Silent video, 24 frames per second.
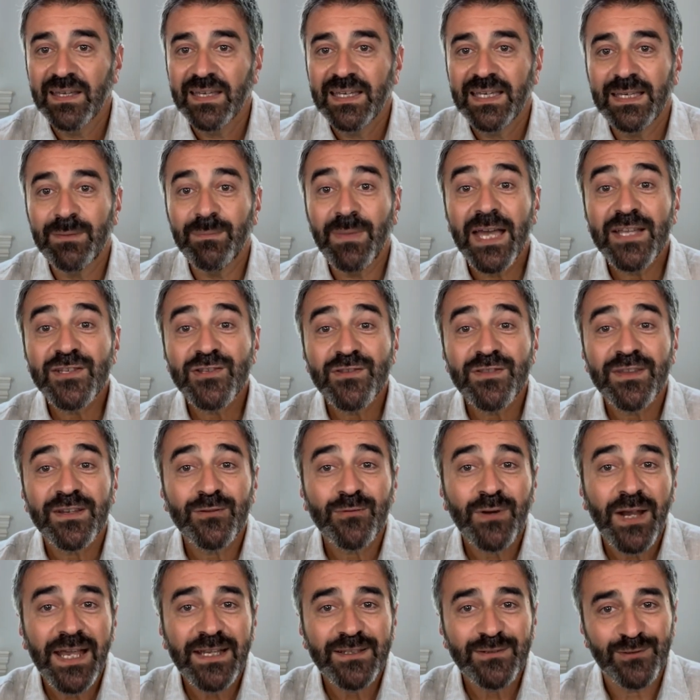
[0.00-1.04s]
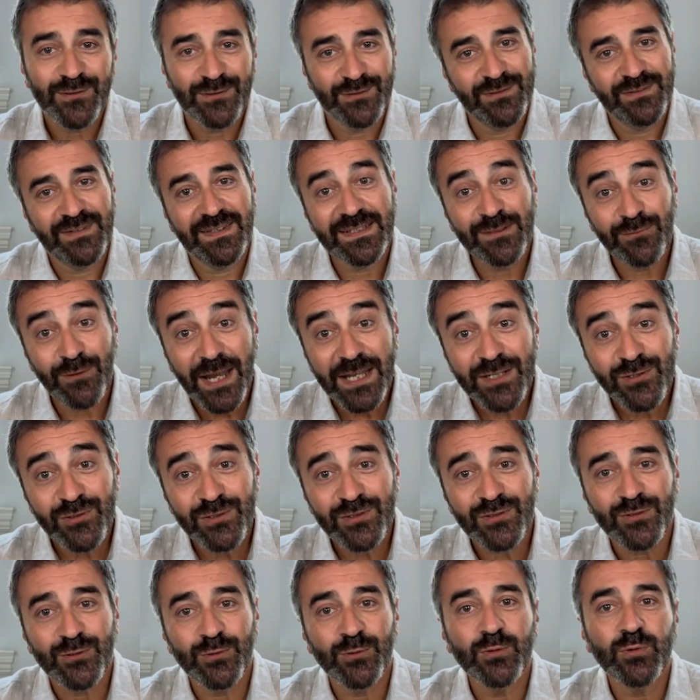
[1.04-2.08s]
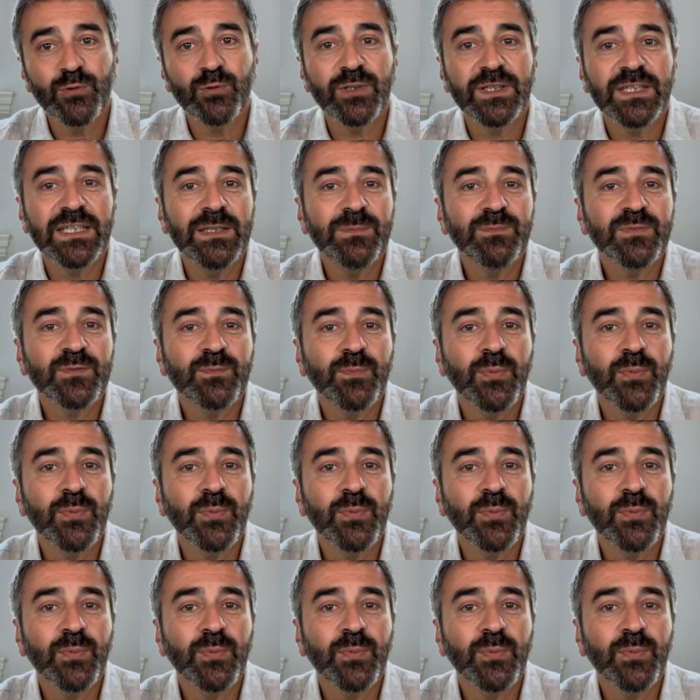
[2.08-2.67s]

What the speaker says: Imagine the graduate student who keeps